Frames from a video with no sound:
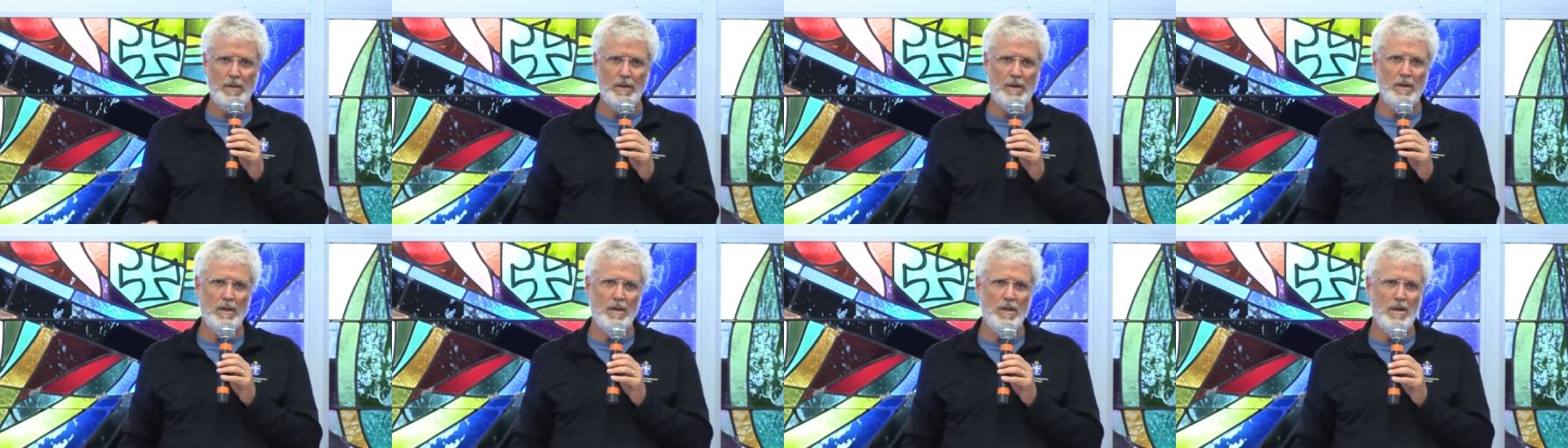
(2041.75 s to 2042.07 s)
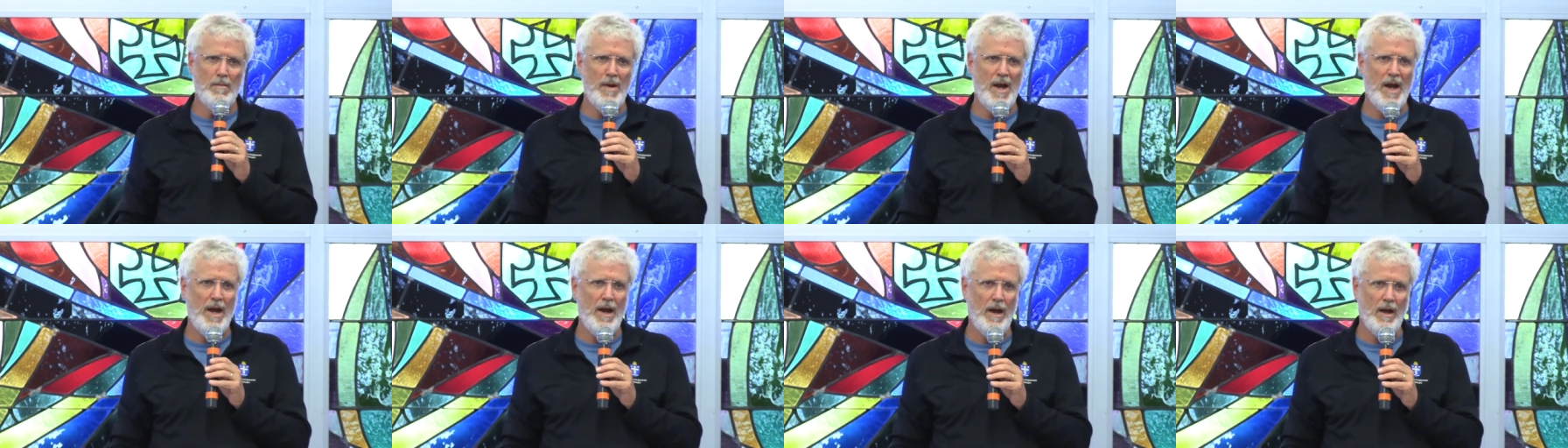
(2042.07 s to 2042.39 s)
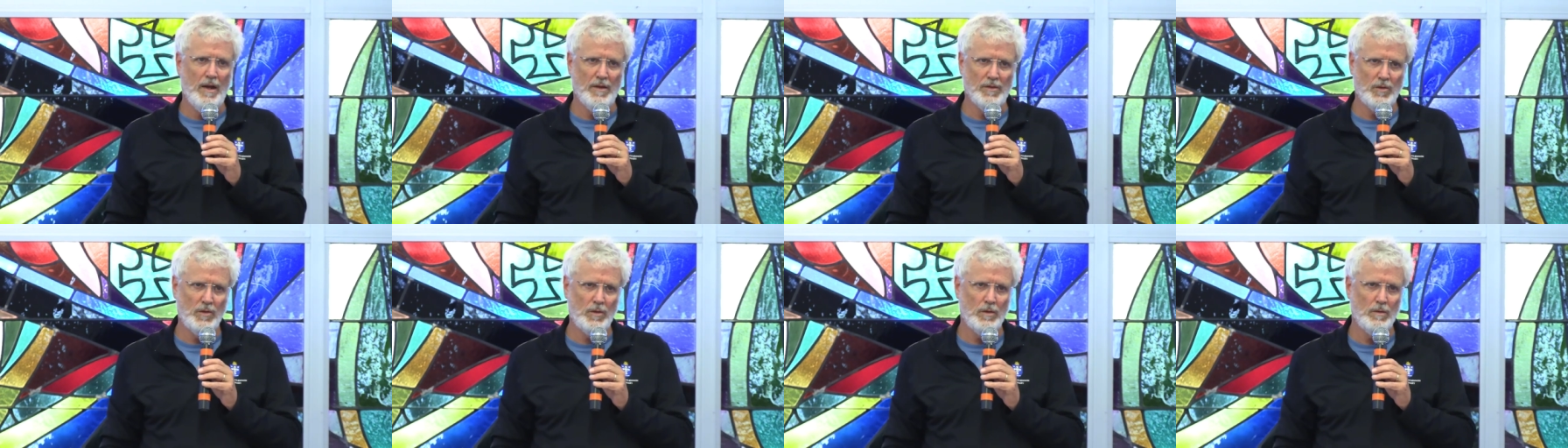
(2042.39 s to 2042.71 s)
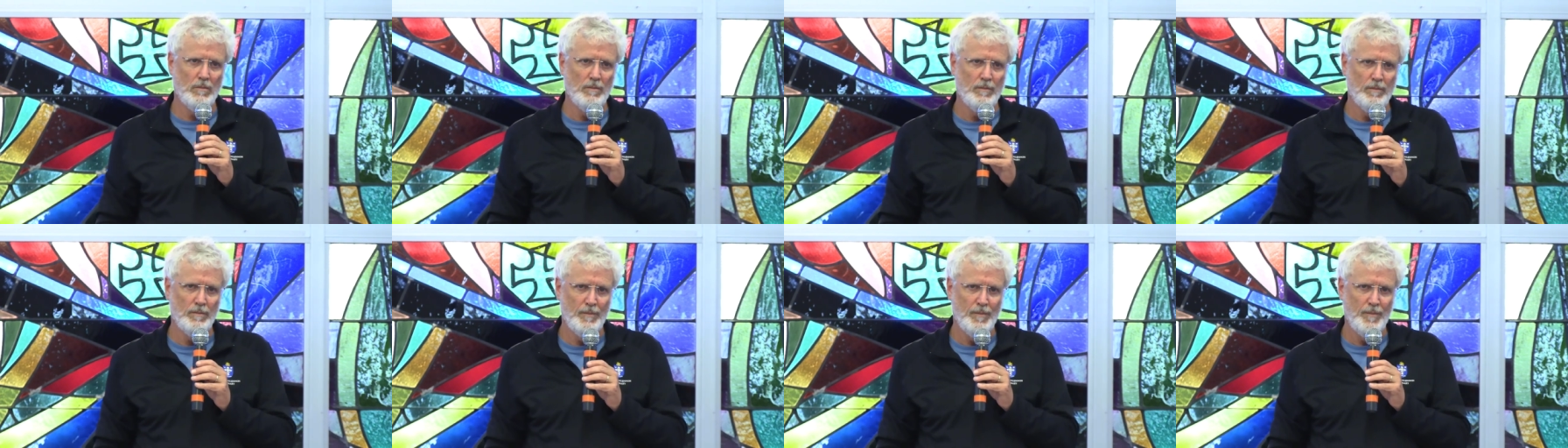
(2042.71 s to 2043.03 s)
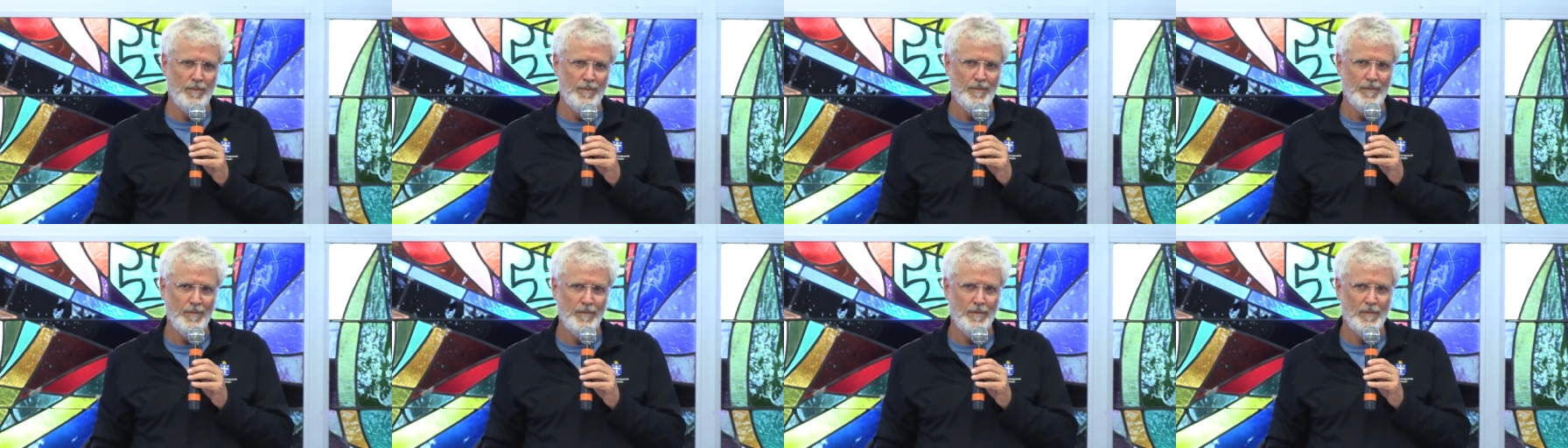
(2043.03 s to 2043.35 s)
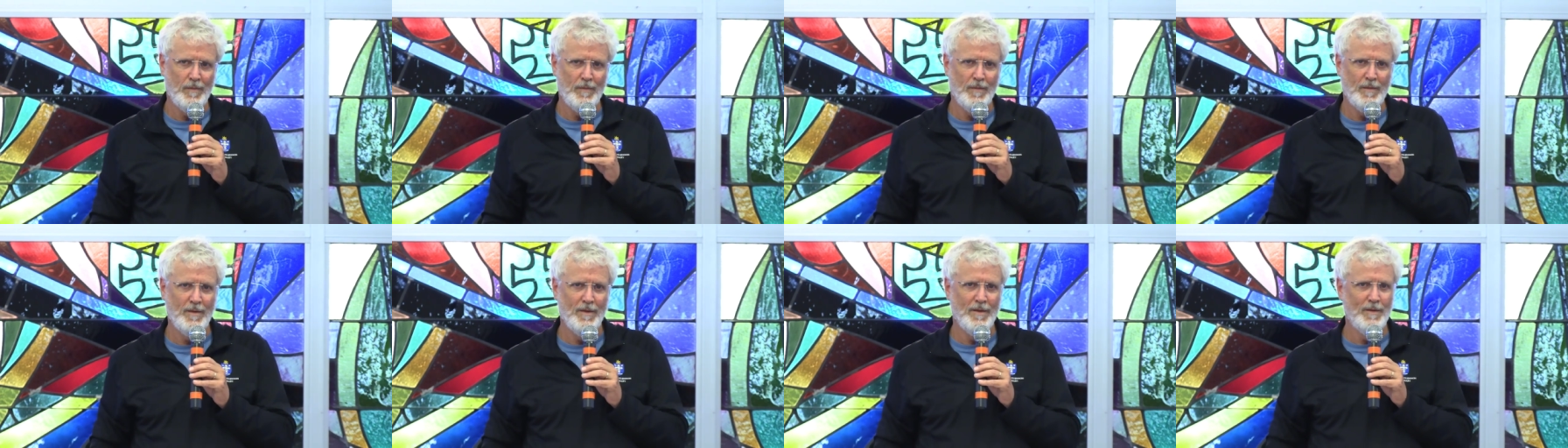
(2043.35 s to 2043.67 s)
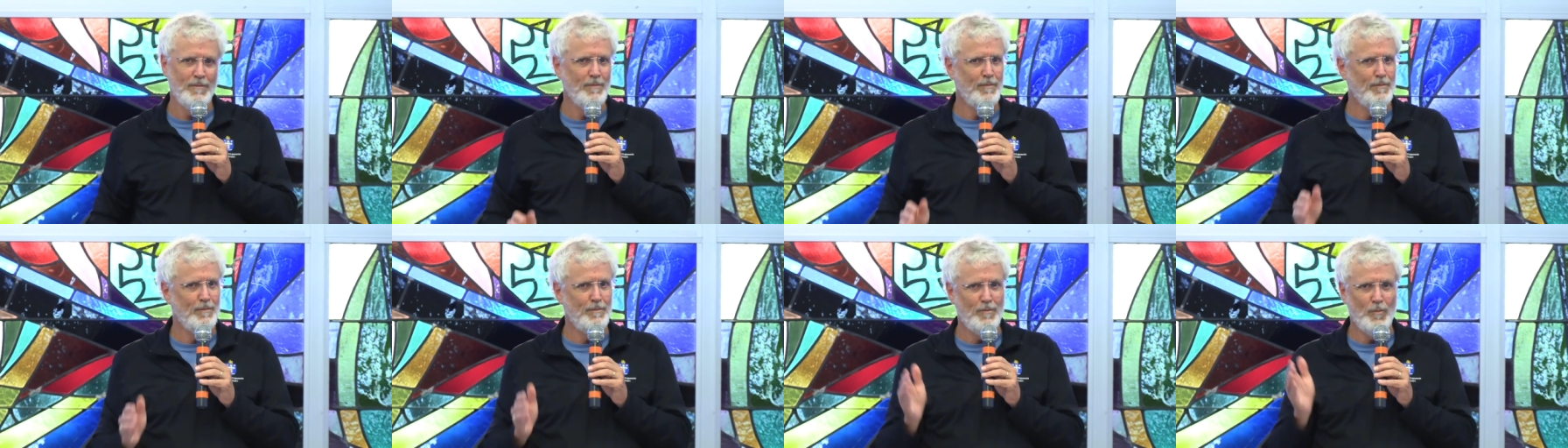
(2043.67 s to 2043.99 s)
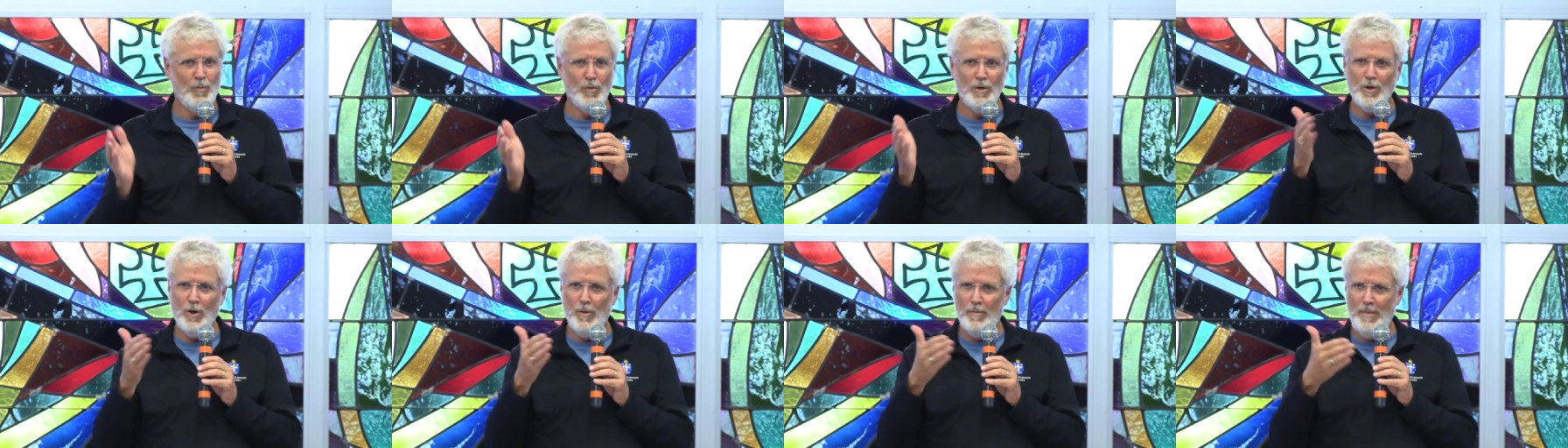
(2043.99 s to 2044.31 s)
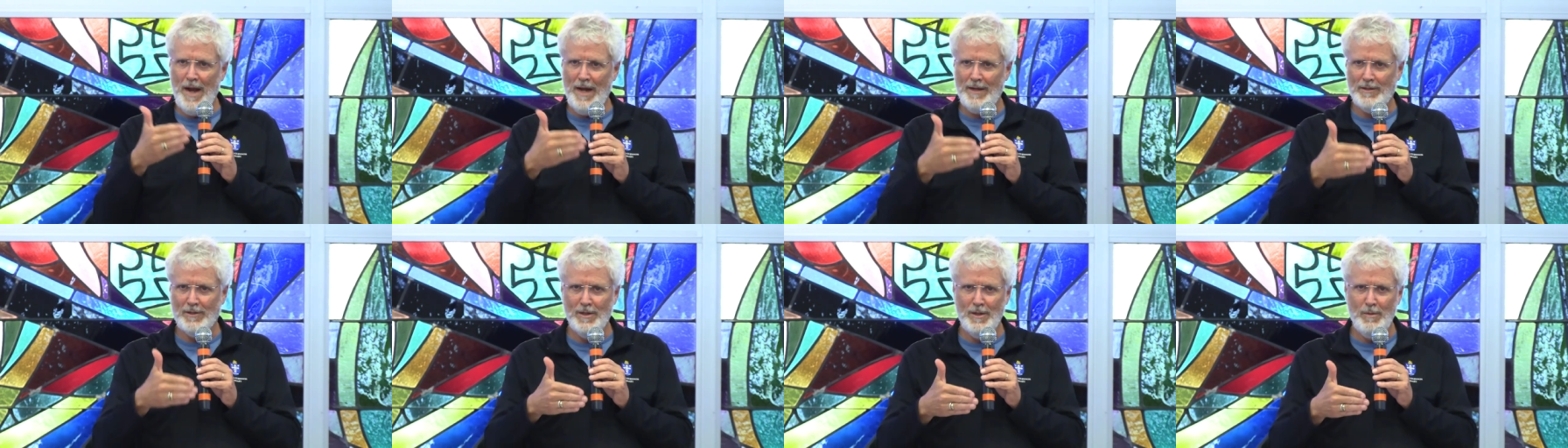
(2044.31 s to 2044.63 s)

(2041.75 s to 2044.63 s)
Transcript: in the Mass. We'll go back